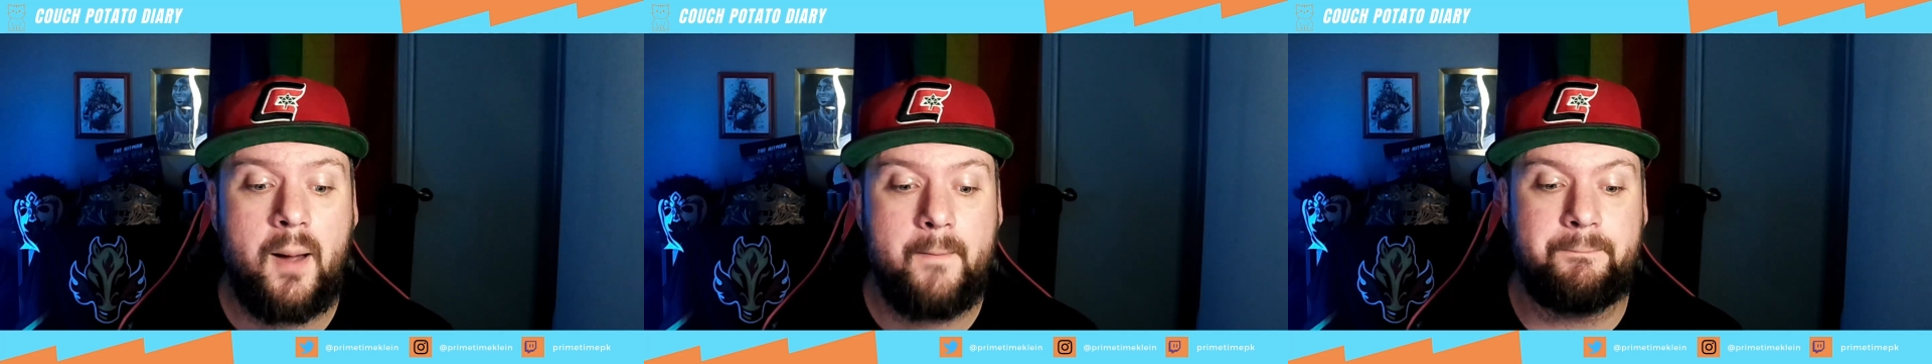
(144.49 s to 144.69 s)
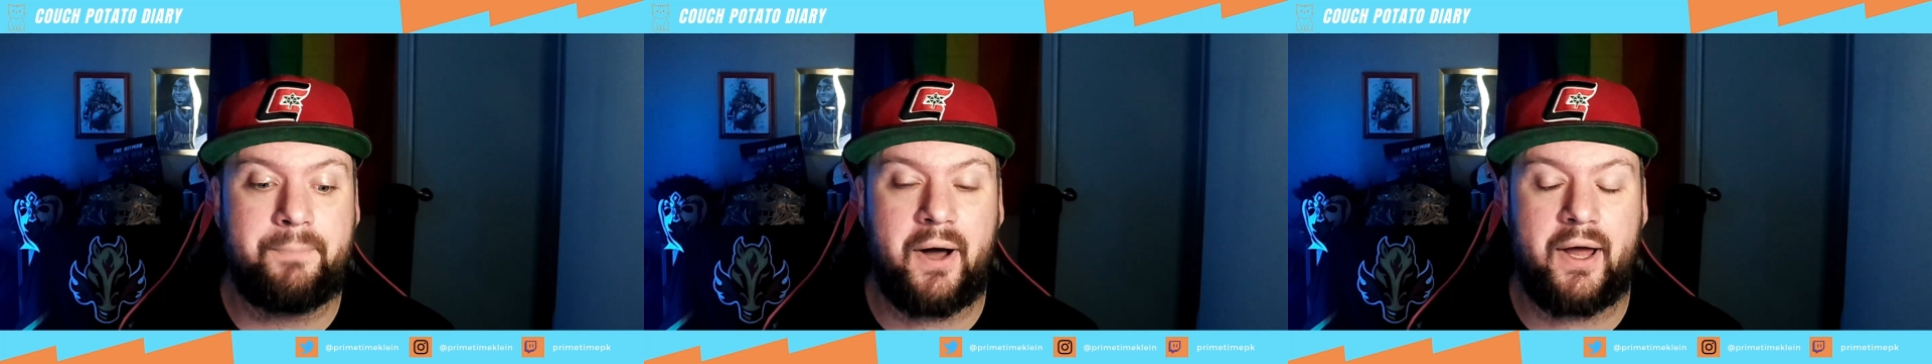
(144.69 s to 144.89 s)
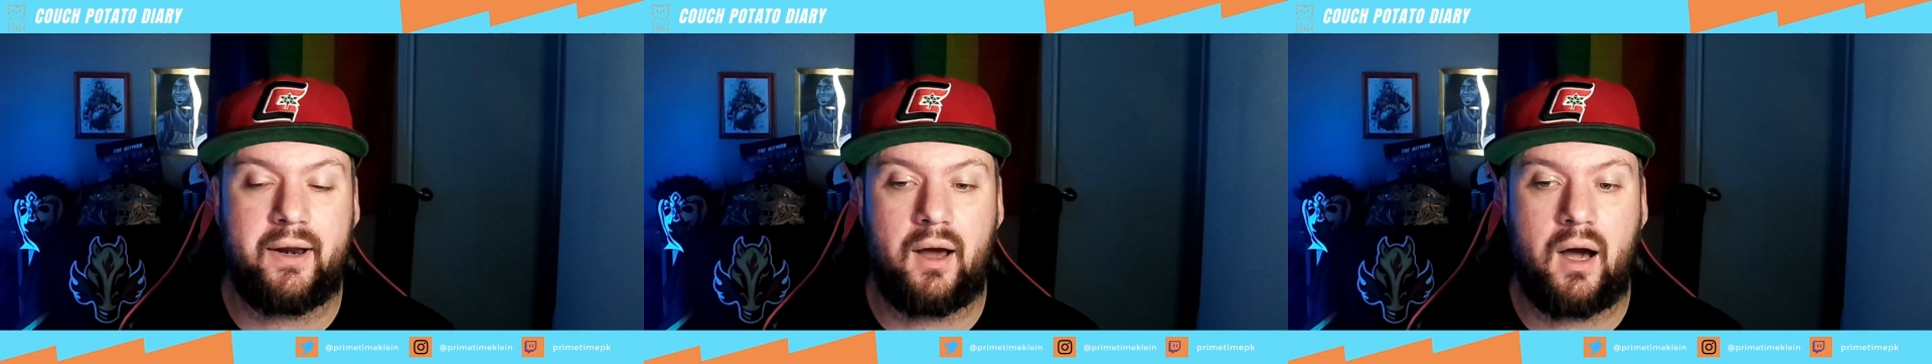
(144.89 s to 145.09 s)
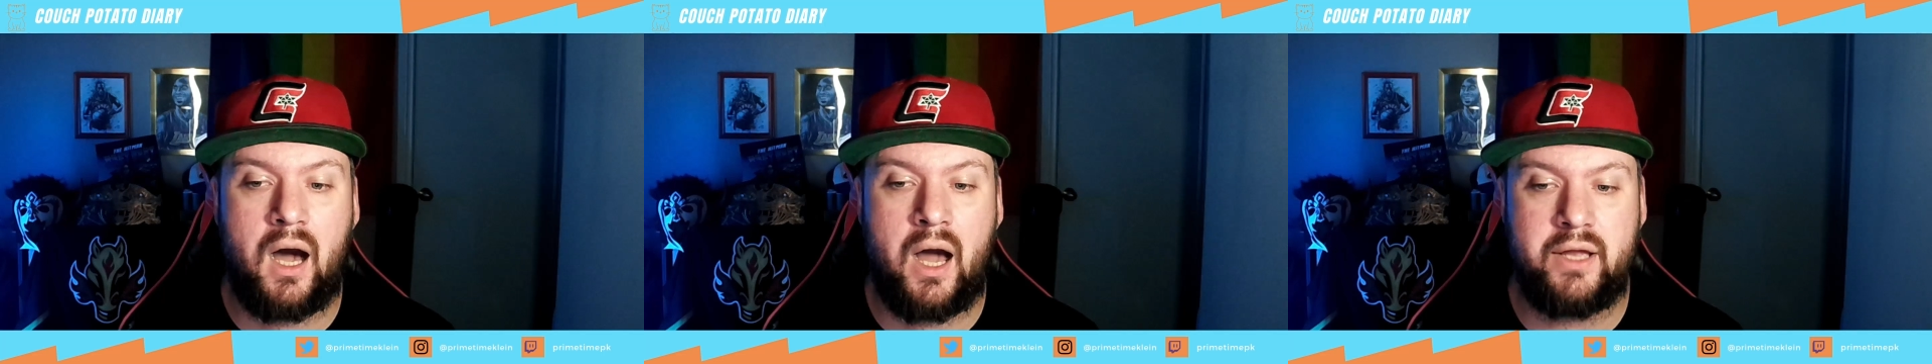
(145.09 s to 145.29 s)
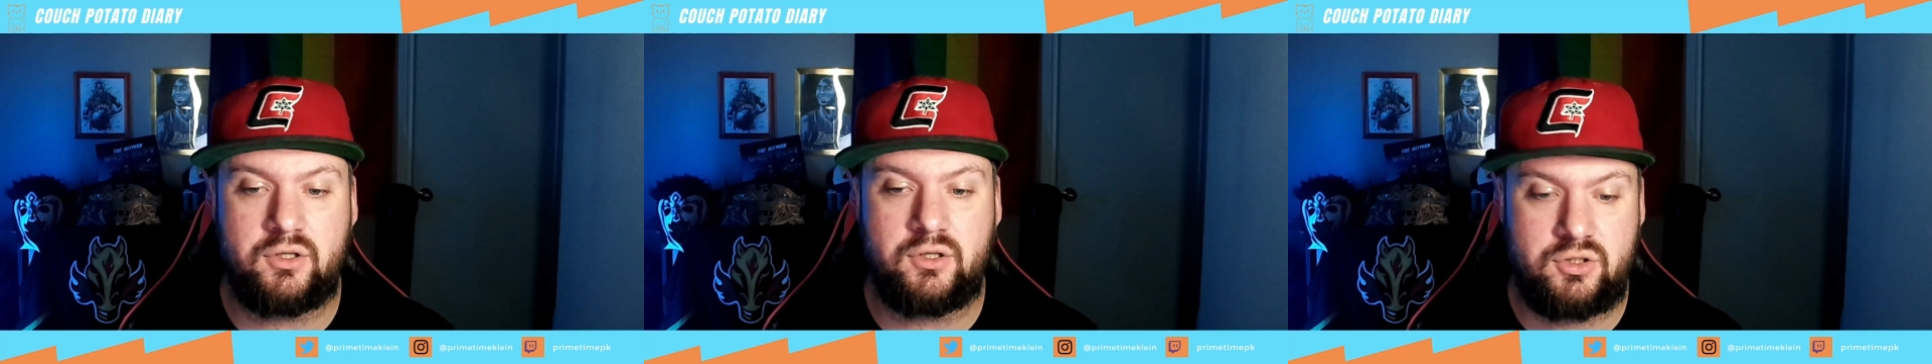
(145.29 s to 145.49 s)
But
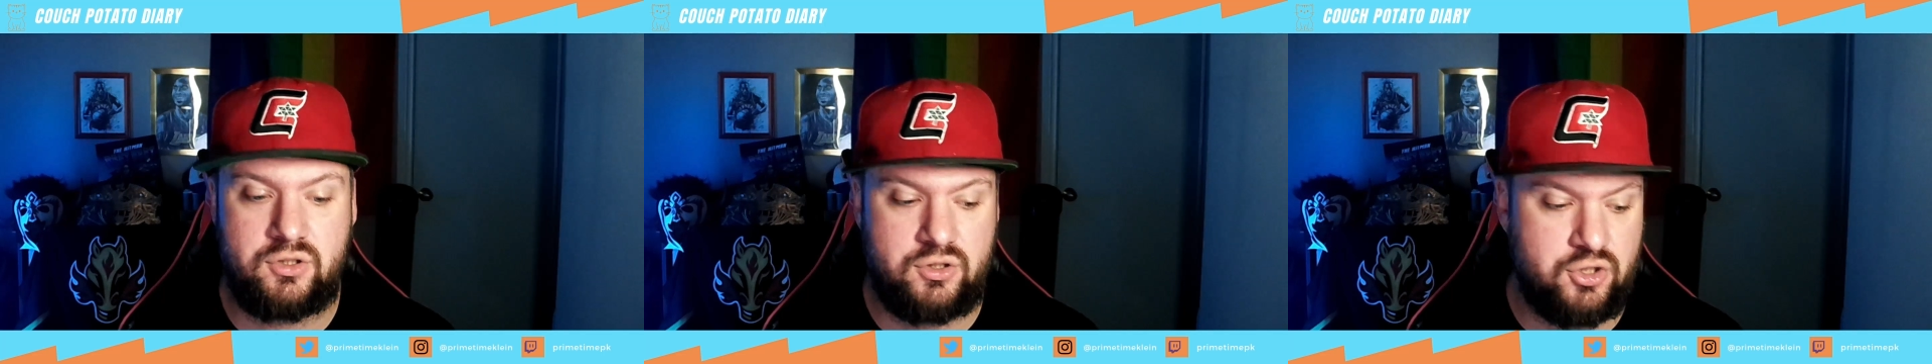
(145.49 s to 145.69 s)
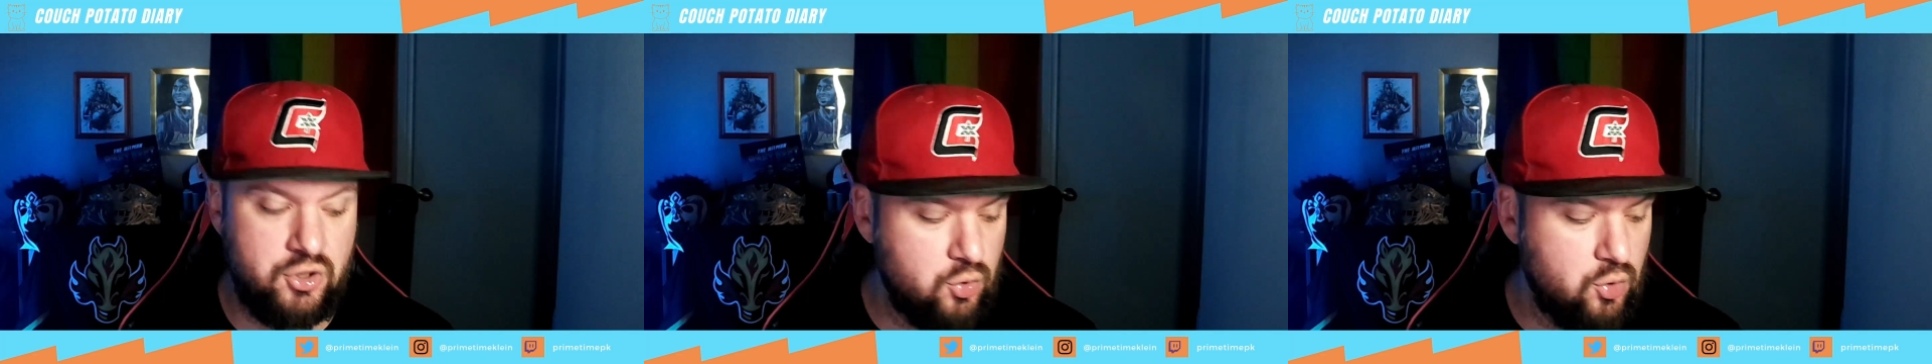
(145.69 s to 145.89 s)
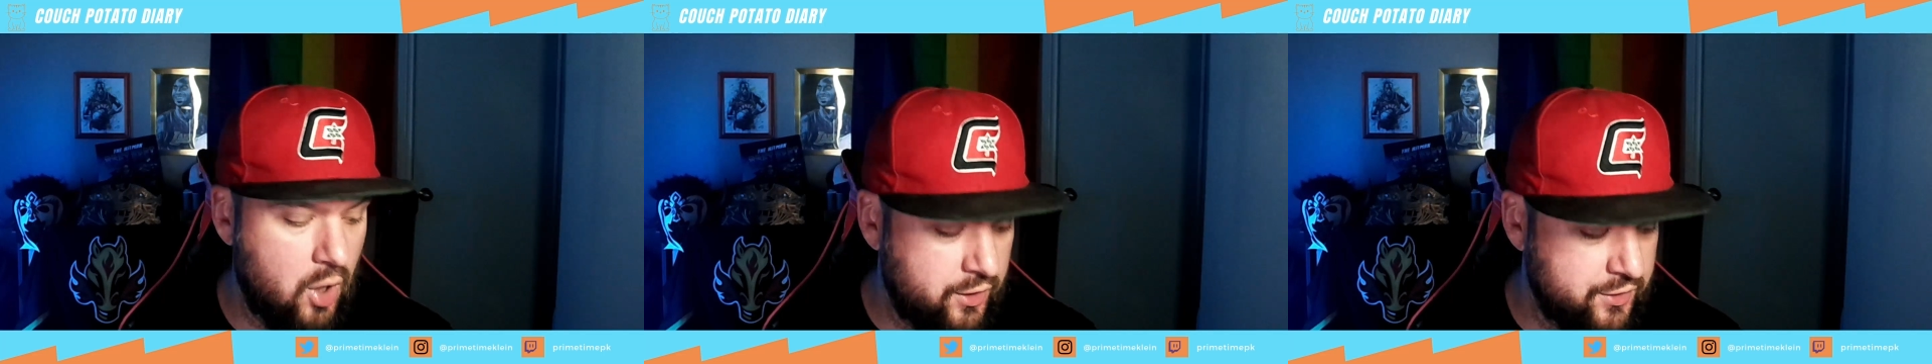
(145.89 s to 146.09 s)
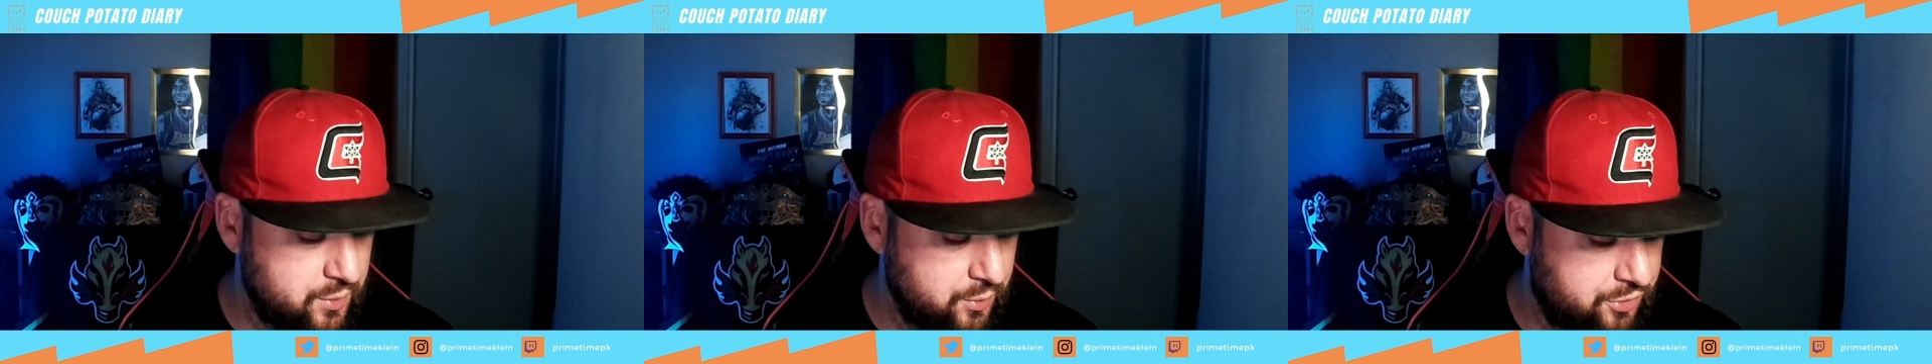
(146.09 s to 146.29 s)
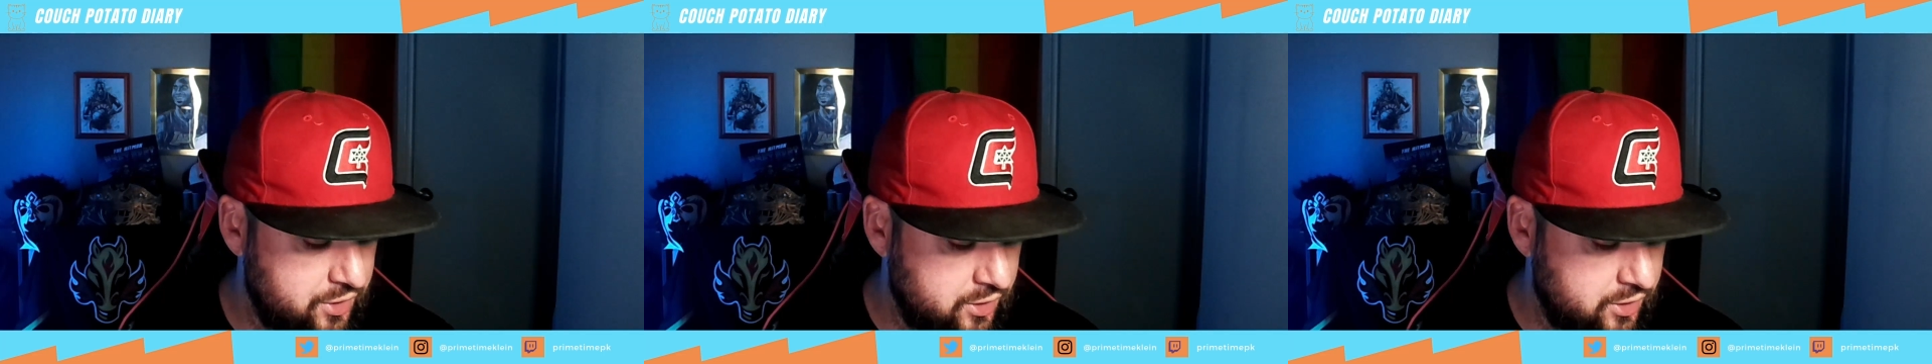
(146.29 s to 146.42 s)
I do also think